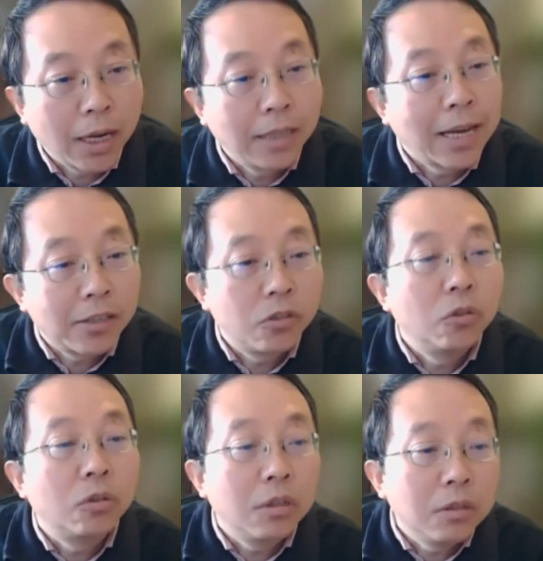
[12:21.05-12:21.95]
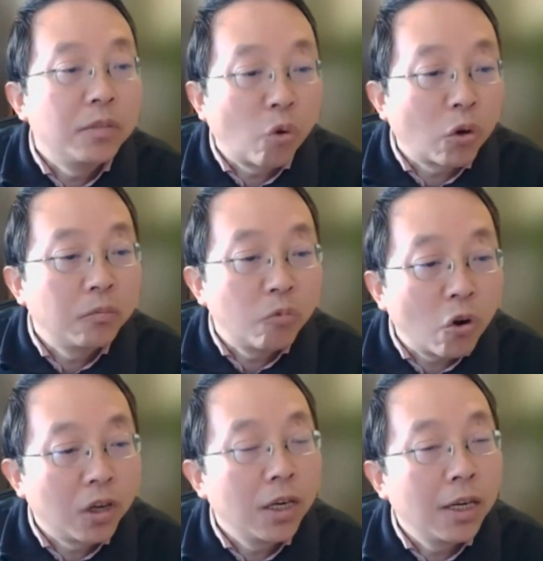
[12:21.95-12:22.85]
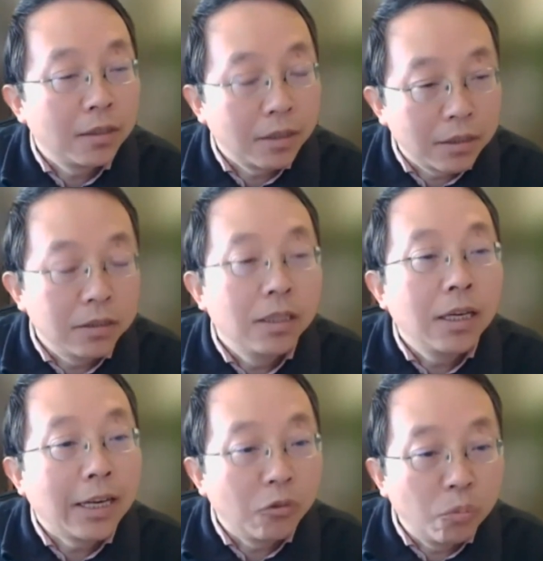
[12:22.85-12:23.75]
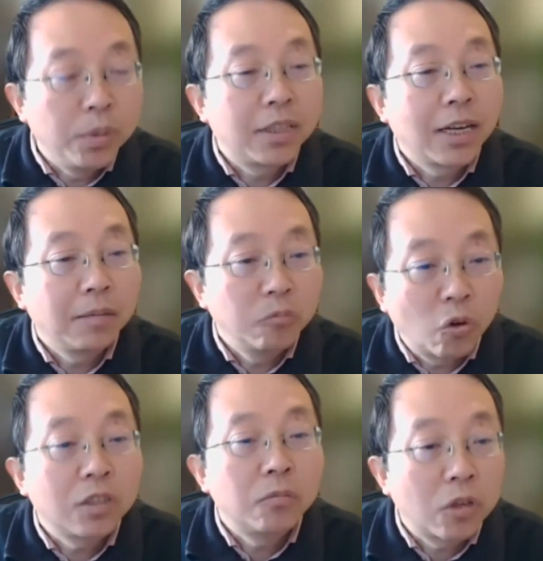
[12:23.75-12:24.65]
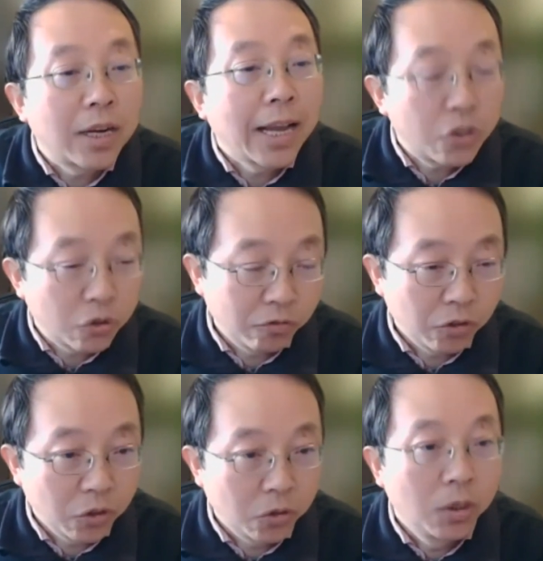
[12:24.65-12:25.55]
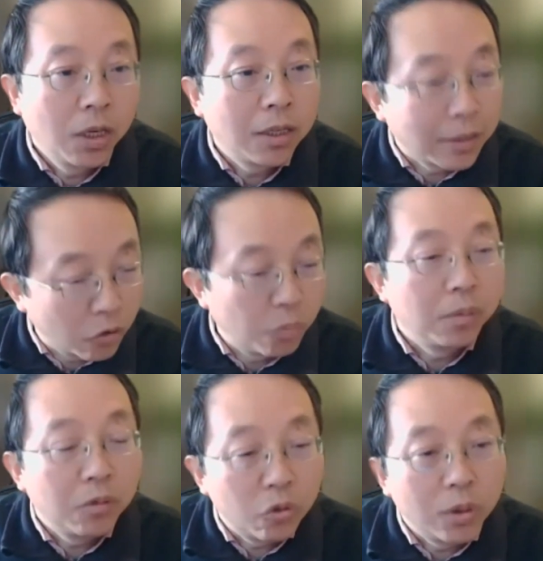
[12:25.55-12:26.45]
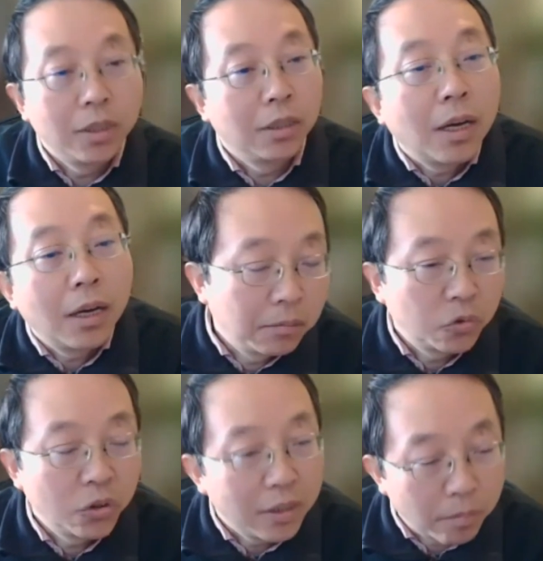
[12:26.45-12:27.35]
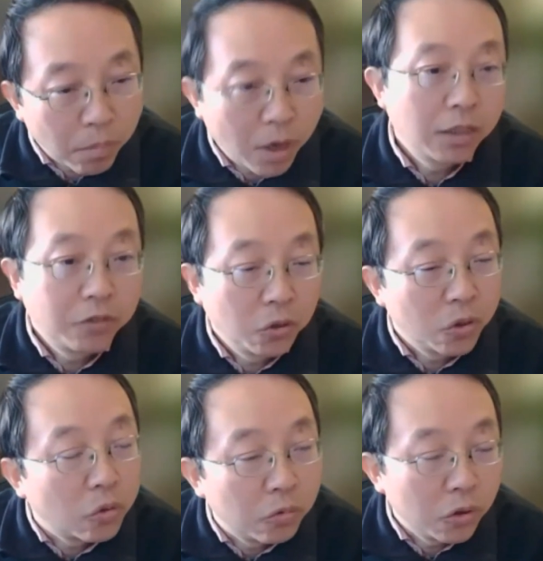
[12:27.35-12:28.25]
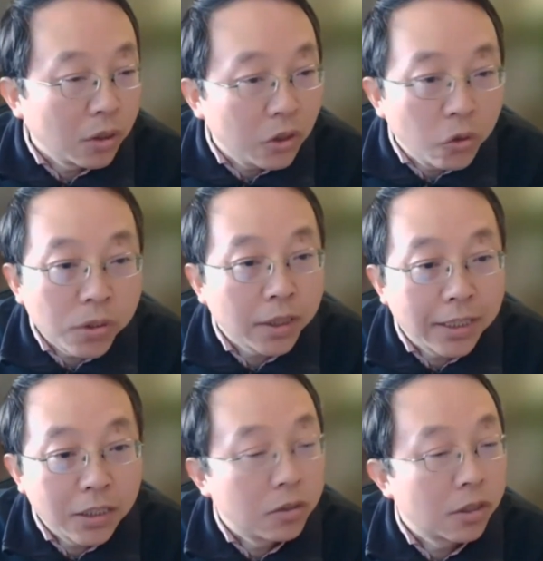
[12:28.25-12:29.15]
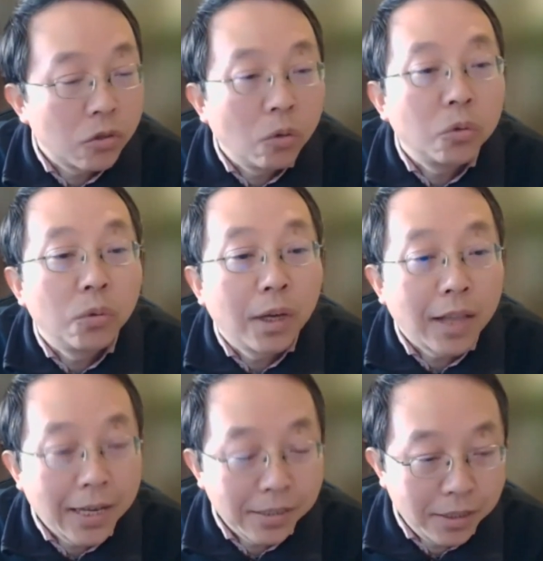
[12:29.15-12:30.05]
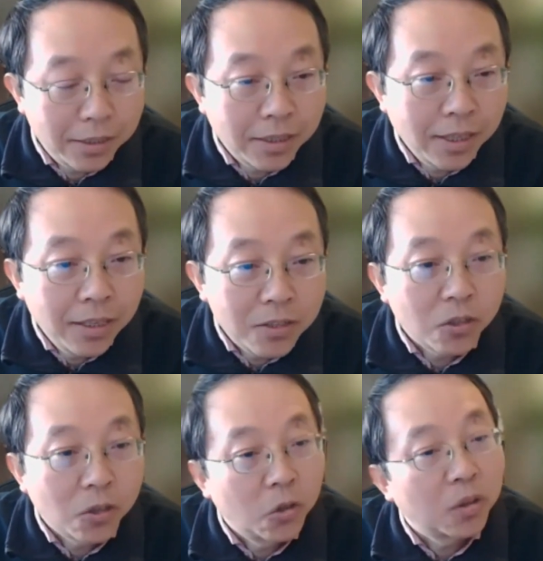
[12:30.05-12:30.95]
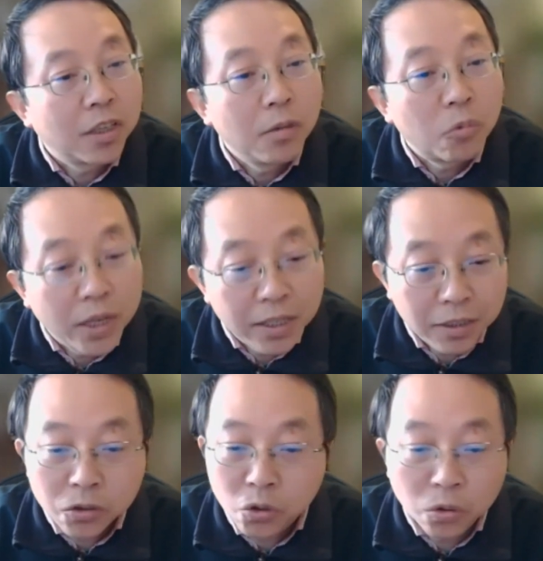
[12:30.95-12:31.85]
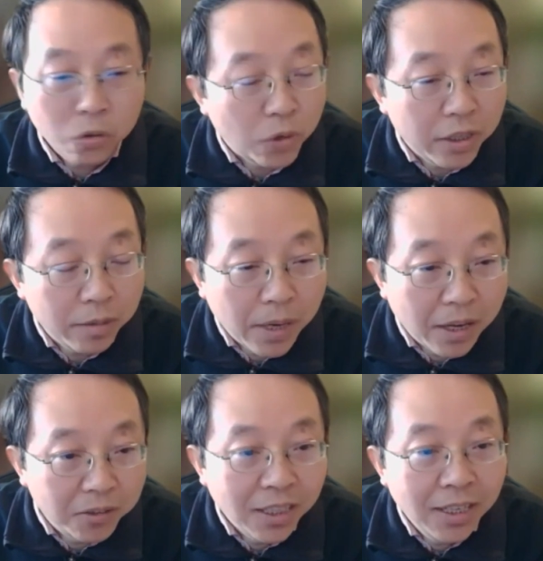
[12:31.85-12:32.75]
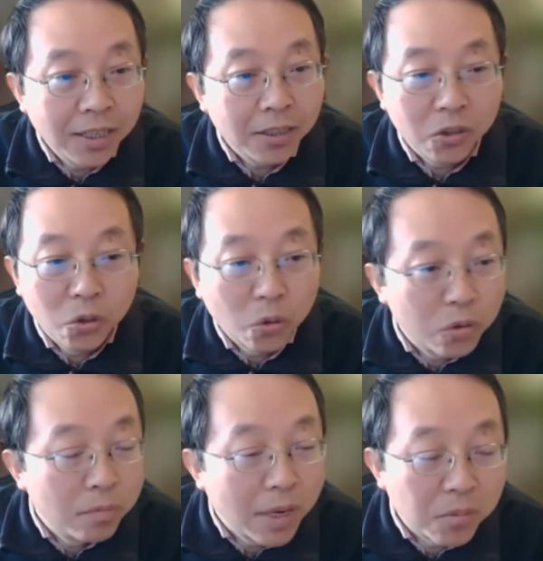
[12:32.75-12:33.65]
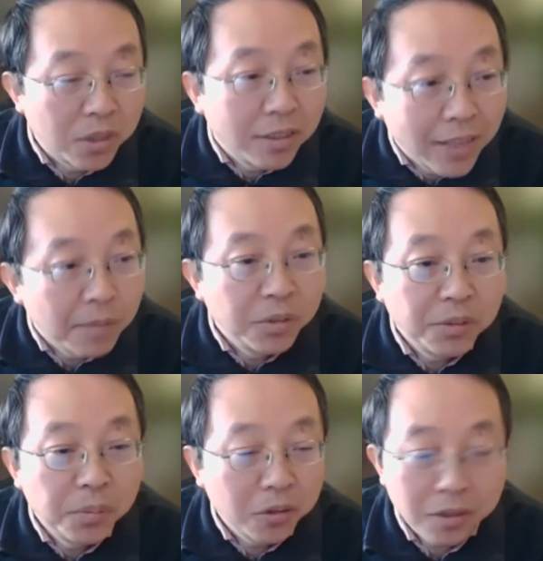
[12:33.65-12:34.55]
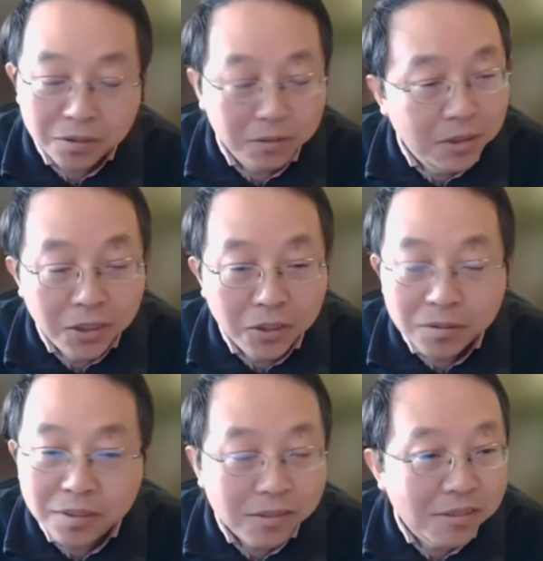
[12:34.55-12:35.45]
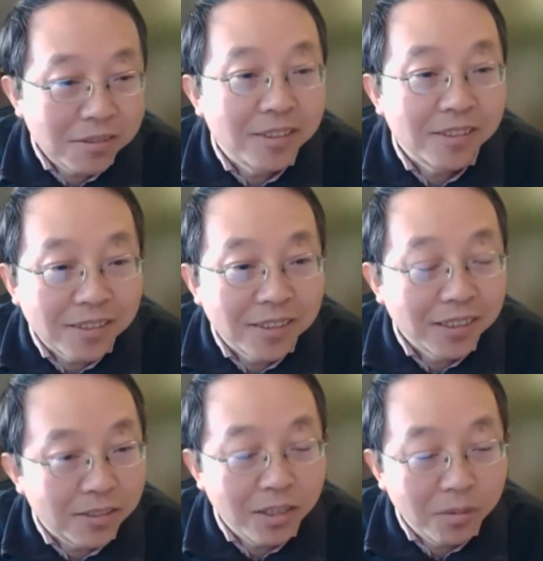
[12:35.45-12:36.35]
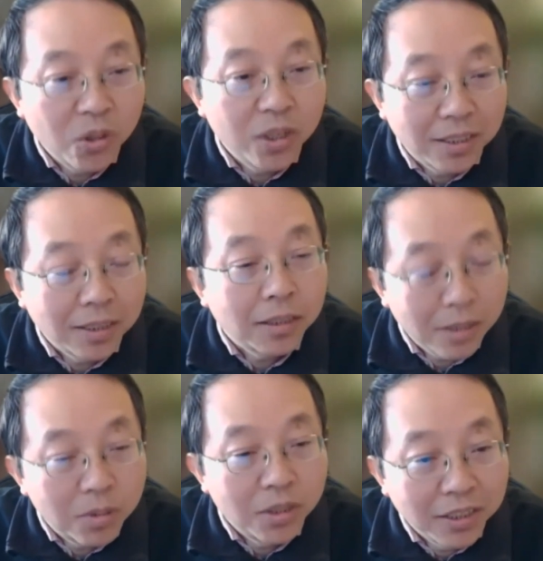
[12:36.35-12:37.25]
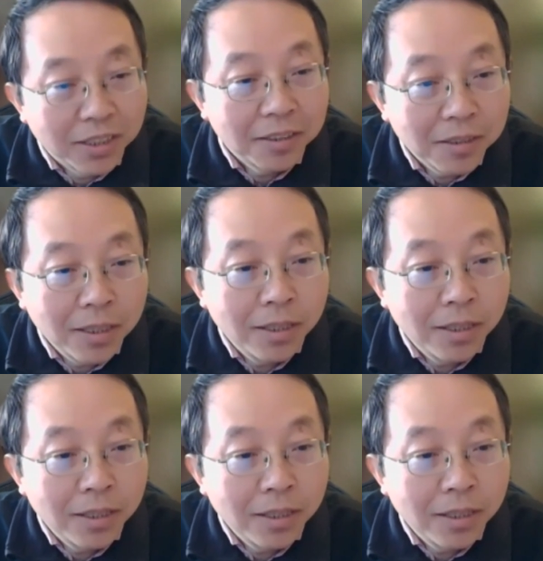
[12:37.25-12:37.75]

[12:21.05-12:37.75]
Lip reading: And as you read more and more, then it will become more and more natural for you. And it will become really a part of you. You're using it, you just don't realize it. So keep reading. Don't worry about you don't remember the name of the book. Just keep reading and keep learning.